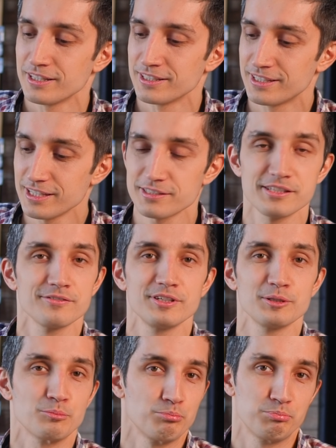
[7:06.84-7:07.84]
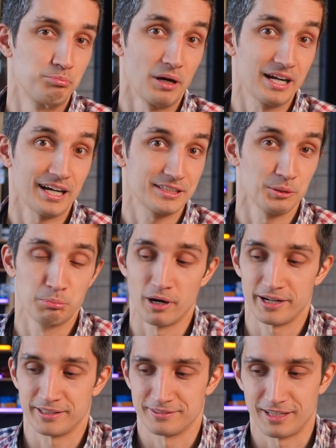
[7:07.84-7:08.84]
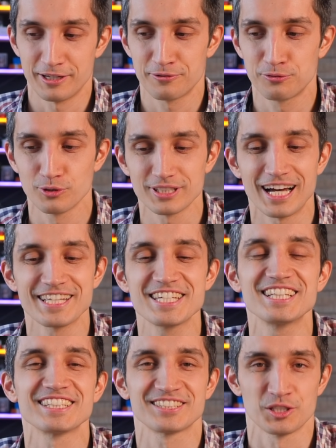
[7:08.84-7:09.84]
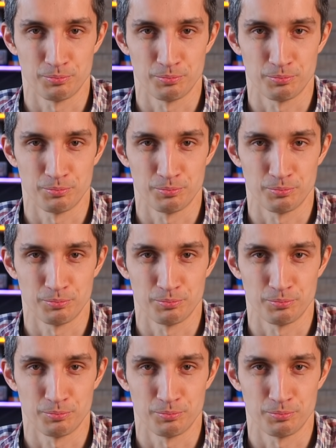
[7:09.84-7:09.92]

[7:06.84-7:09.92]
If you're rich enough, the iPhone 11 Pro is the one for you.